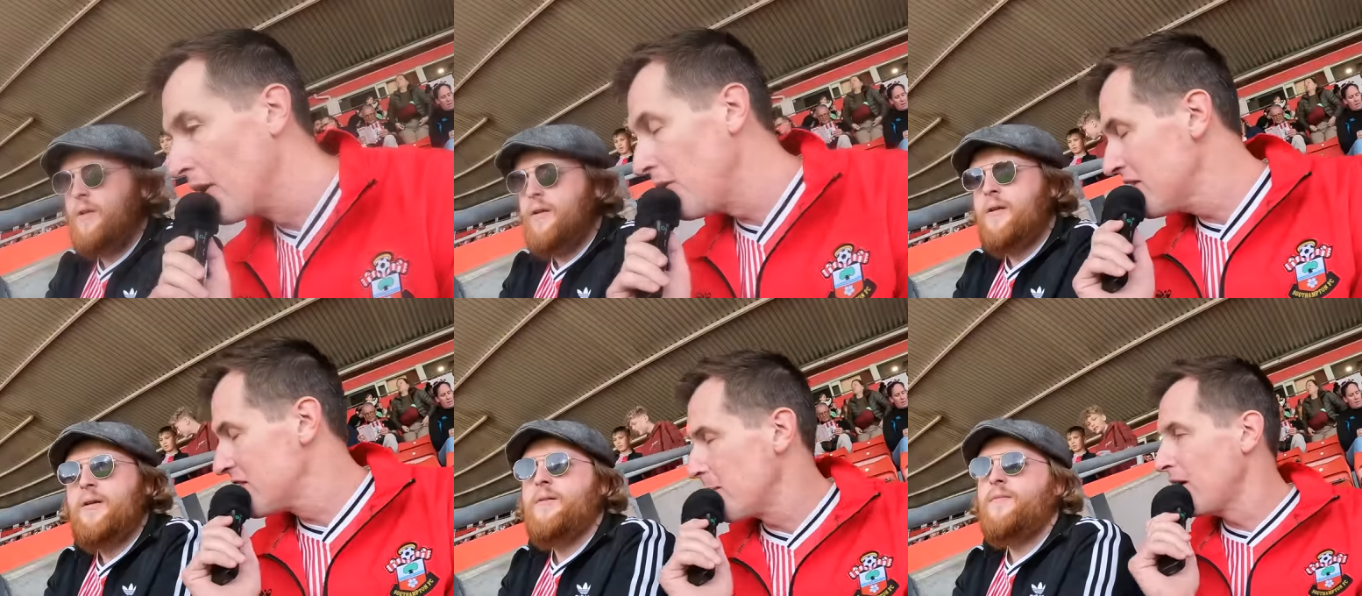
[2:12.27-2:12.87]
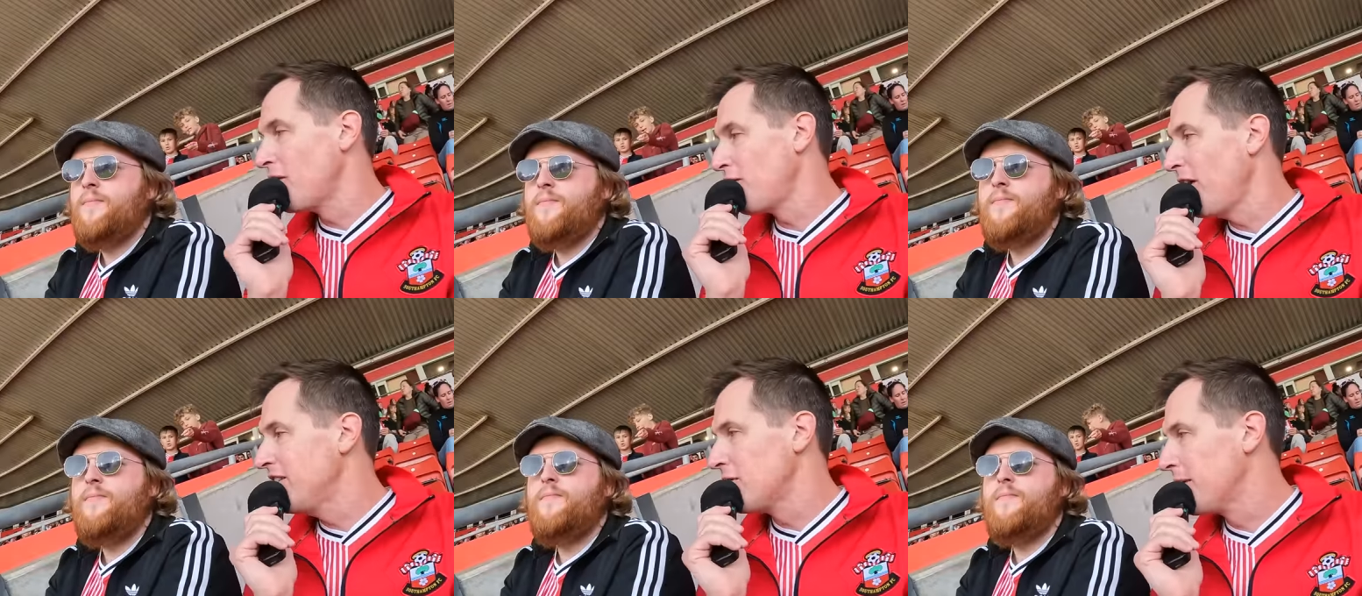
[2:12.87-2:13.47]
Speaker 1: I'm quite surprised that
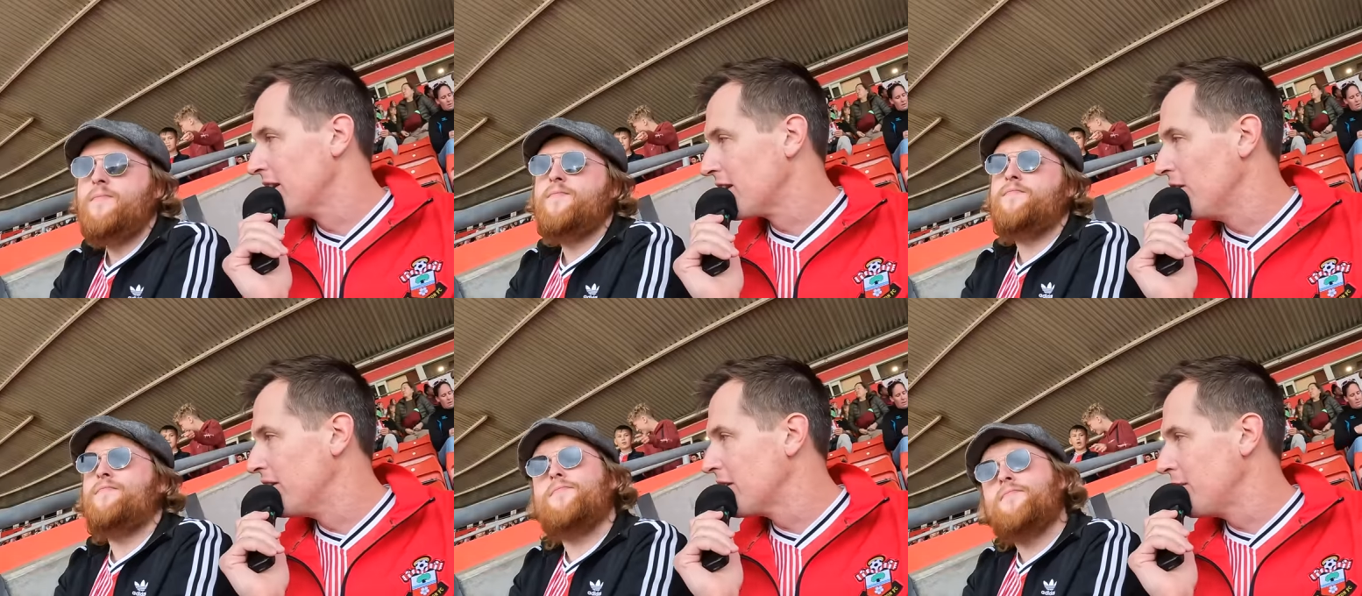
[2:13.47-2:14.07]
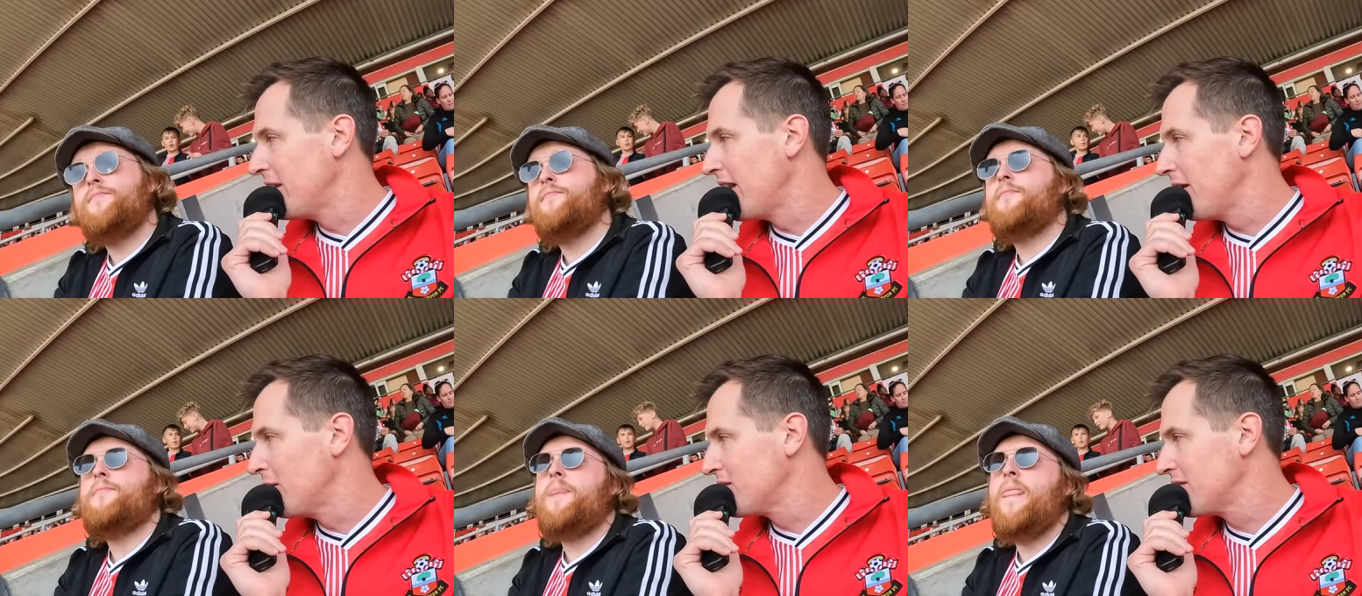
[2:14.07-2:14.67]
Fraser being included. I mean, that
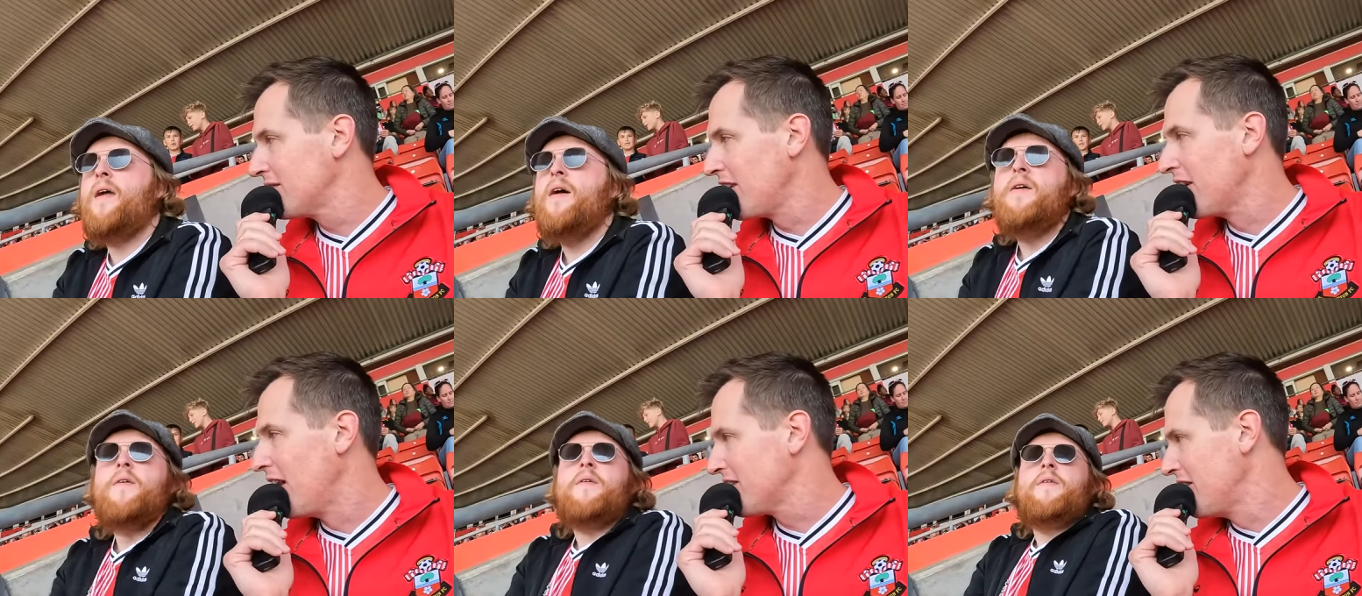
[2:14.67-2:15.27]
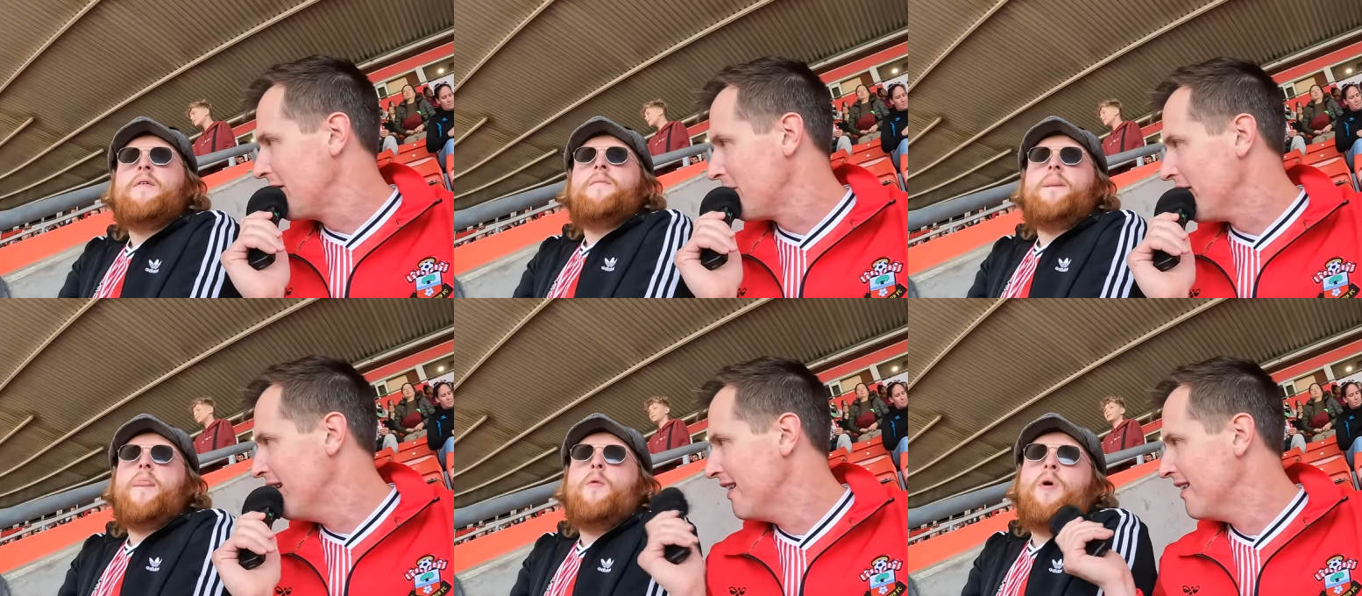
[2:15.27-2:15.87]
was done last night,
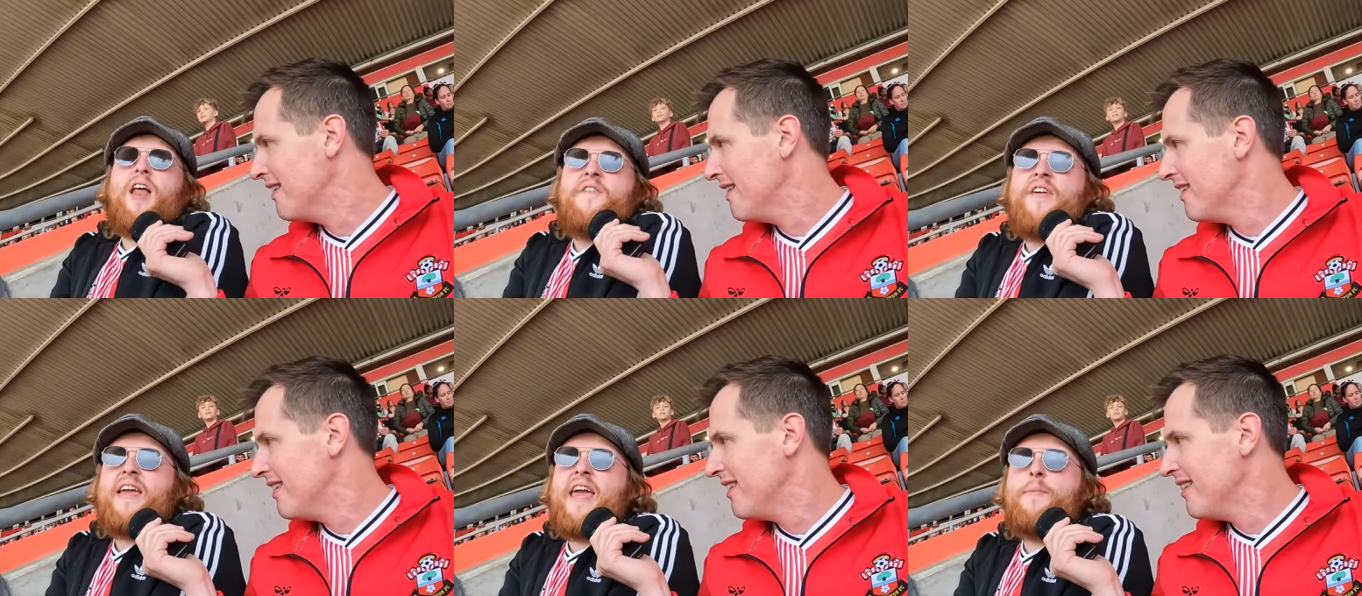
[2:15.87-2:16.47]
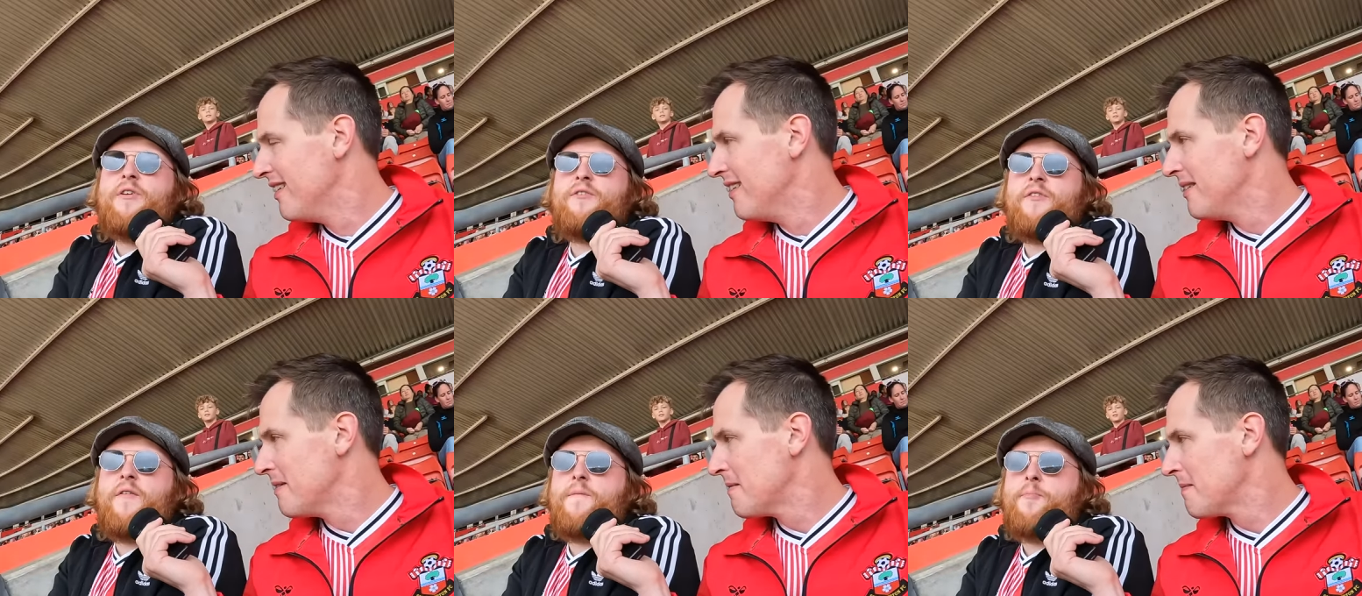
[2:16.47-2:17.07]
wasn't it?
Speaker 2: Well, I think he was
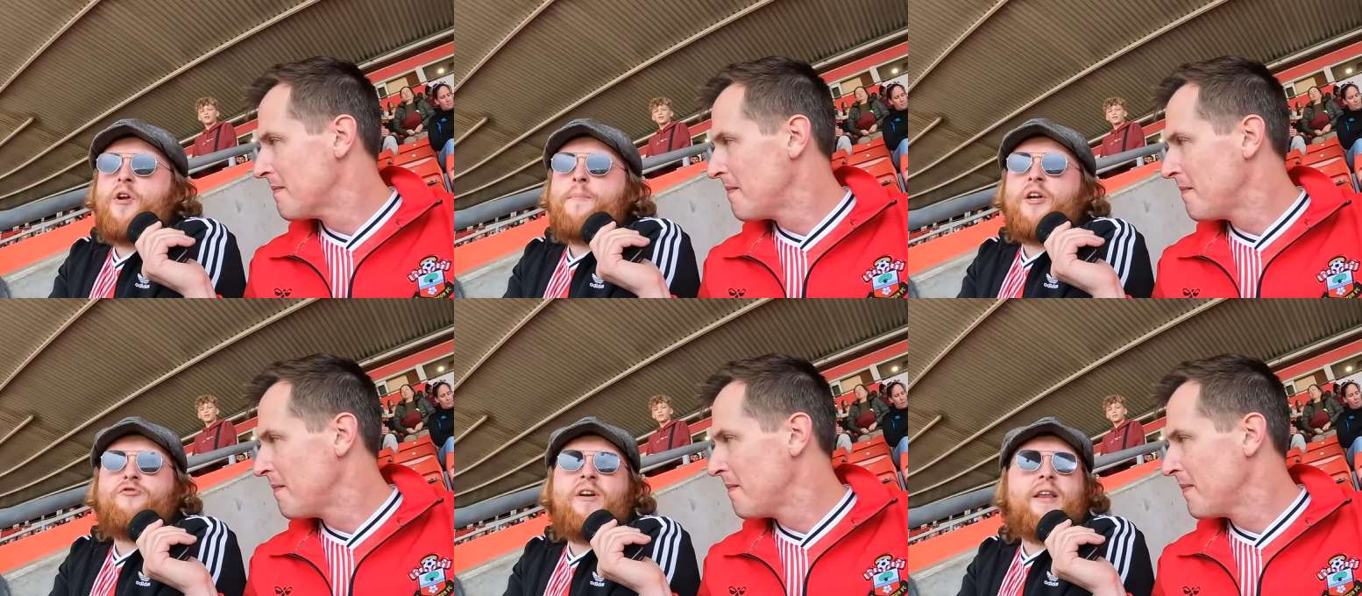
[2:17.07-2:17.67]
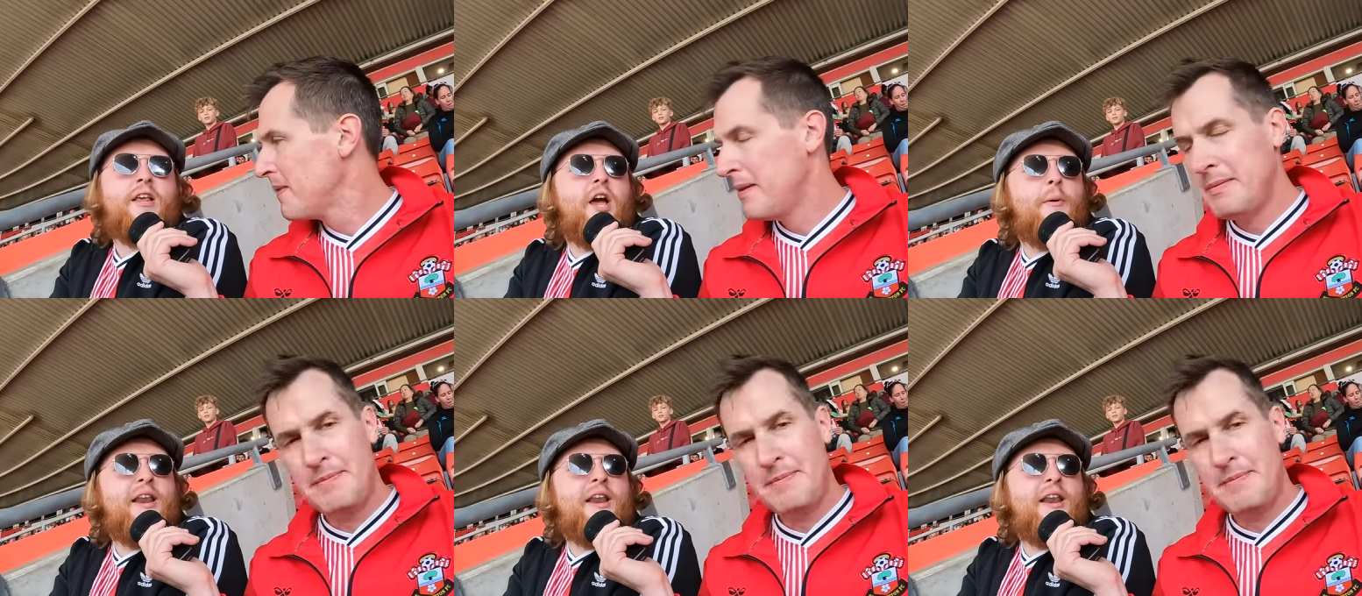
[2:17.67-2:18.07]
pretty much ready to go